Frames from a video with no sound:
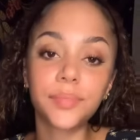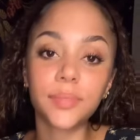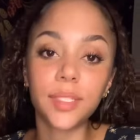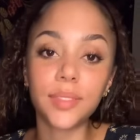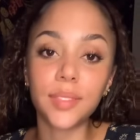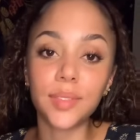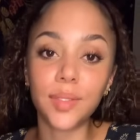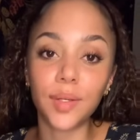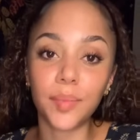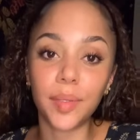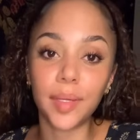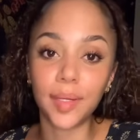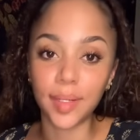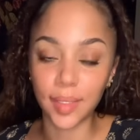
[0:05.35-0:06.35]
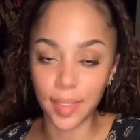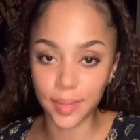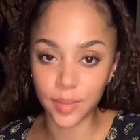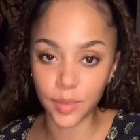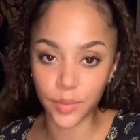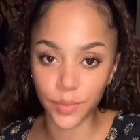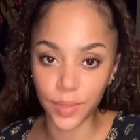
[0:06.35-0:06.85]
This is going to be a
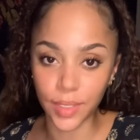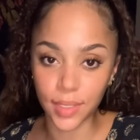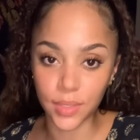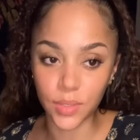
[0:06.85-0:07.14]
collective reading,